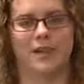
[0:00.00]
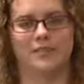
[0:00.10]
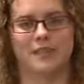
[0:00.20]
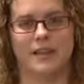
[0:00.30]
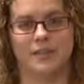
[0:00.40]
way
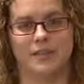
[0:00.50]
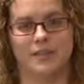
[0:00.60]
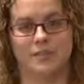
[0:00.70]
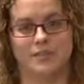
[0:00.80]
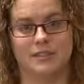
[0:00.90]
of saying
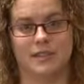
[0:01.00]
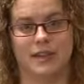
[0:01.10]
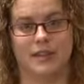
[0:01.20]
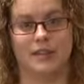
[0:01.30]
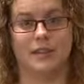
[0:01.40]
service
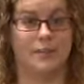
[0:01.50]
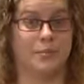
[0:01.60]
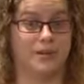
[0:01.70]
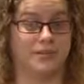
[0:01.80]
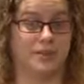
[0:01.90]
design,
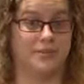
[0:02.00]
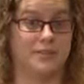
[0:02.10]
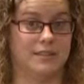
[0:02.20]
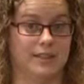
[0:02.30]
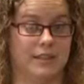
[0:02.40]
collaborative
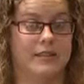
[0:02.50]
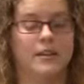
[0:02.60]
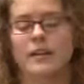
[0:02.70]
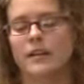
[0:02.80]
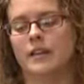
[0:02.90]
service design,
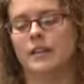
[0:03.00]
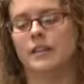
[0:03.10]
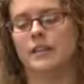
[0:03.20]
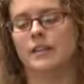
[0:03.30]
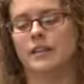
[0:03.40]

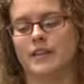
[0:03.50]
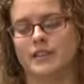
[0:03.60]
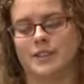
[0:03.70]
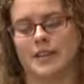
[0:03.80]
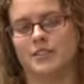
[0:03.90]
they're
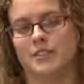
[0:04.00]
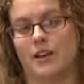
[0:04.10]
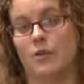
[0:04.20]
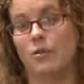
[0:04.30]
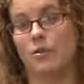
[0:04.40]
stages
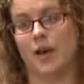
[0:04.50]
that all